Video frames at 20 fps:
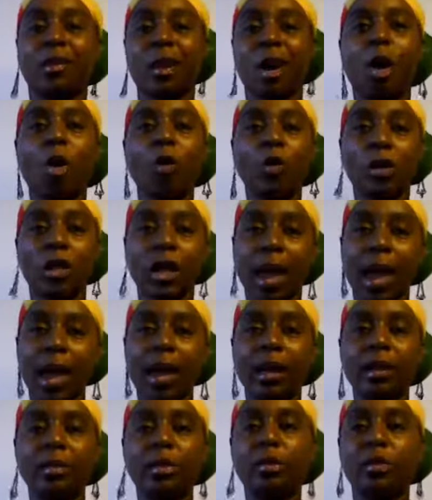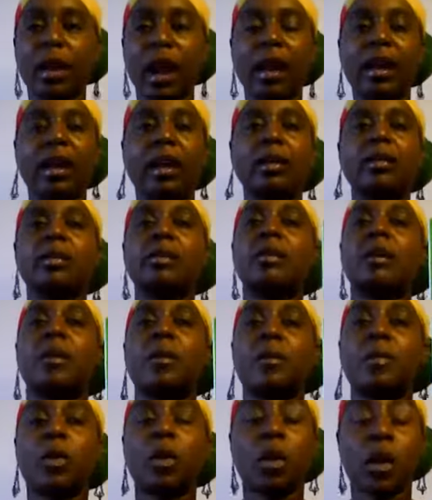Only animal products
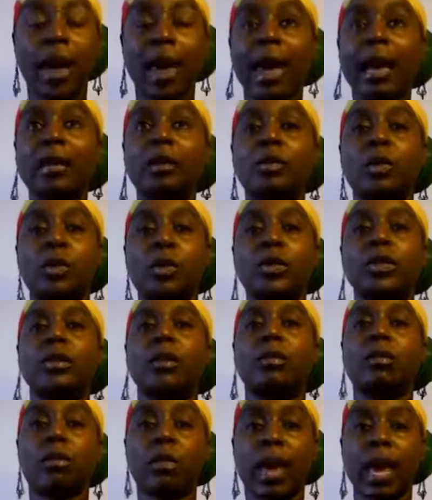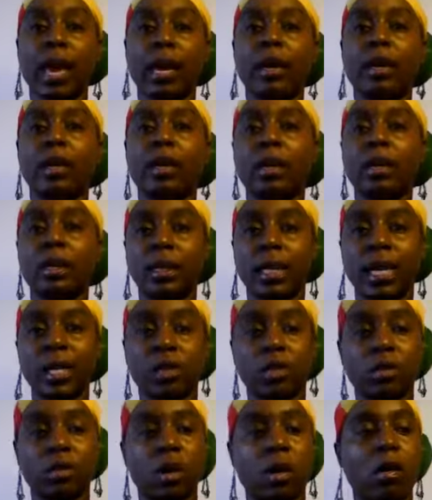or animals make
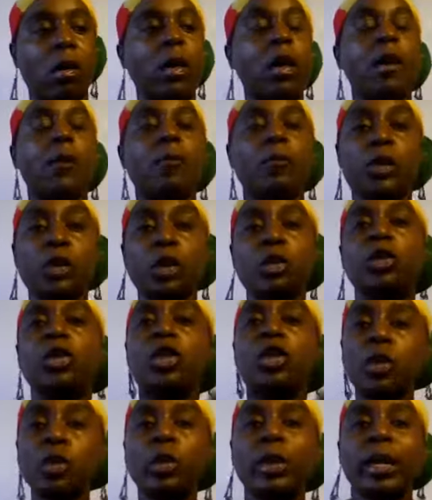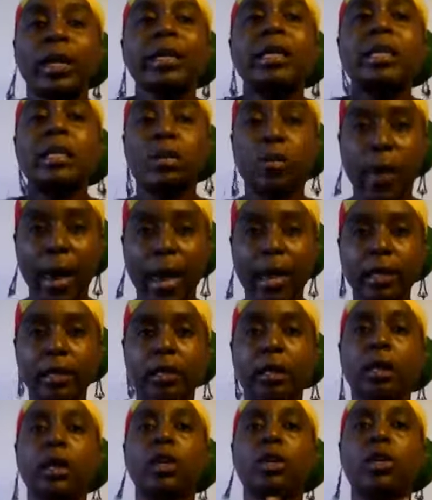cholesterol. So you would expect
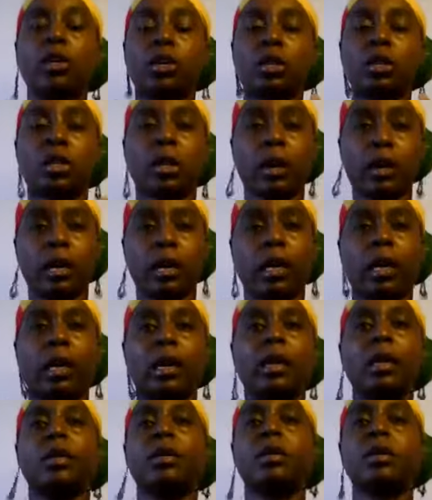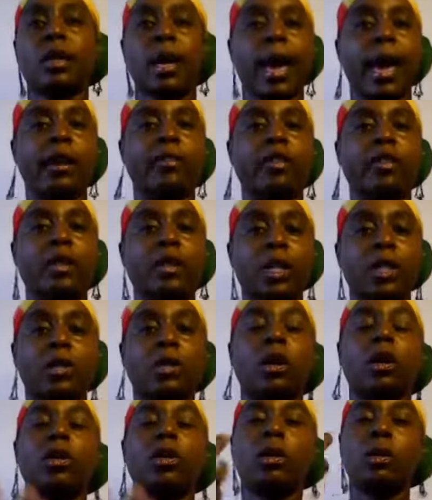your turkey to have
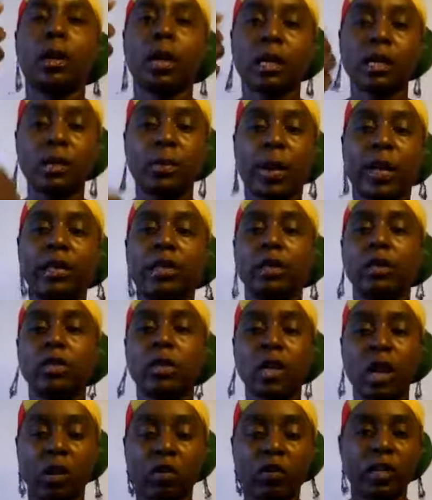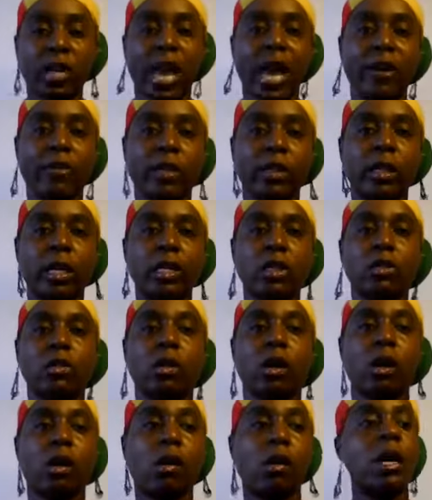cholesterol. You would expect yourself to have
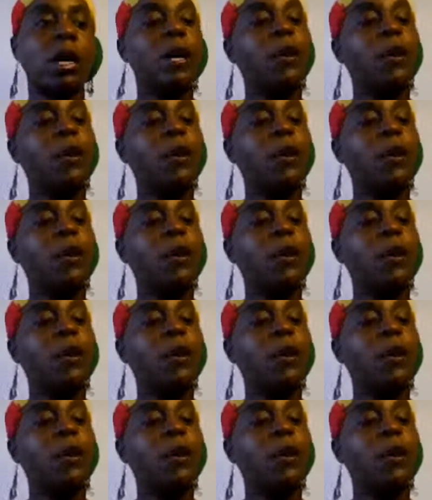cholesterol.